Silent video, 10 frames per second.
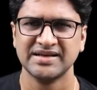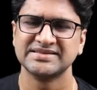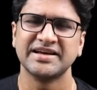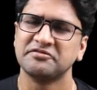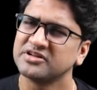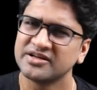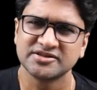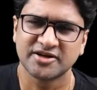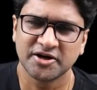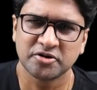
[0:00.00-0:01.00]
See, everything is
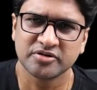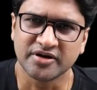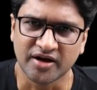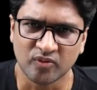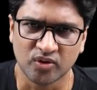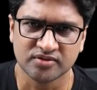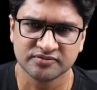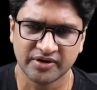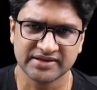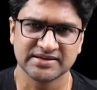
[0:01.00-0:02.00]
related to the real world.
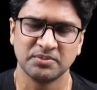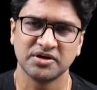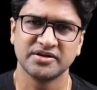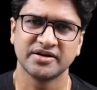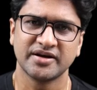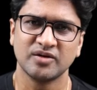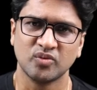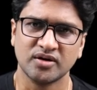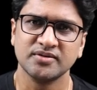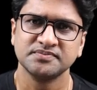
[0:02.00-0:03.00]
For example, in the real
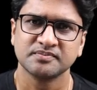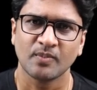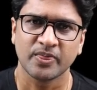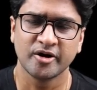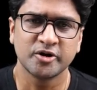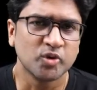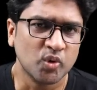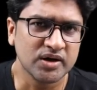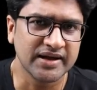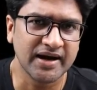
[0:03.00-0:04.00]
world, you're
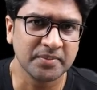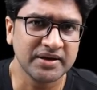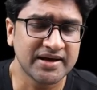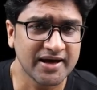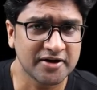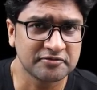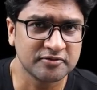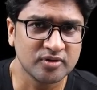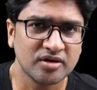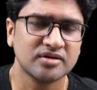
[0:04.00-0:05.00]
told that be
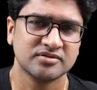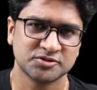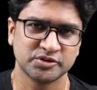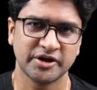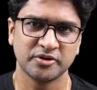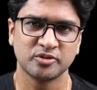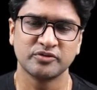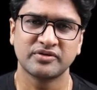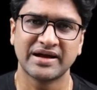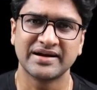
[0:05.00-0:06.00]
careful so that you
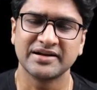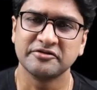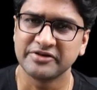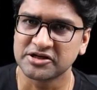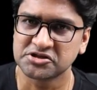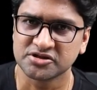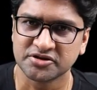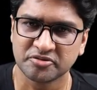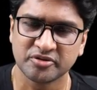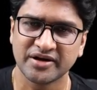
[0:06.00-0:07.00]
don't get infection,
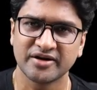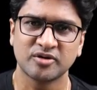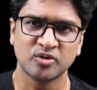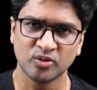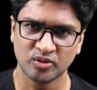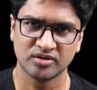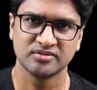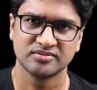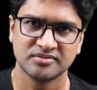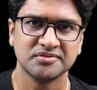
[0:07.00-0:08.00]
you don't get
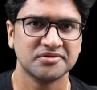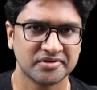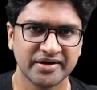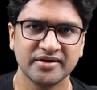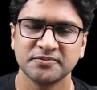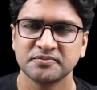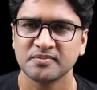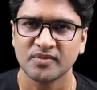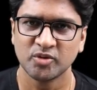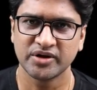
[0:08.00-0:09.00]
cold, right?
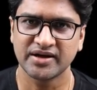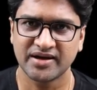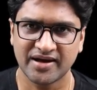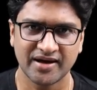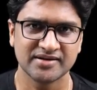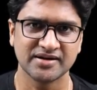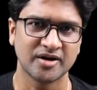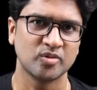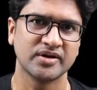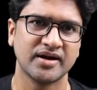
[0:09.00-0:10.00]
You take care
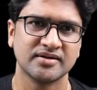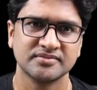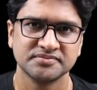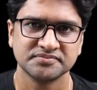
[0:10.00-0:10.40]
around that.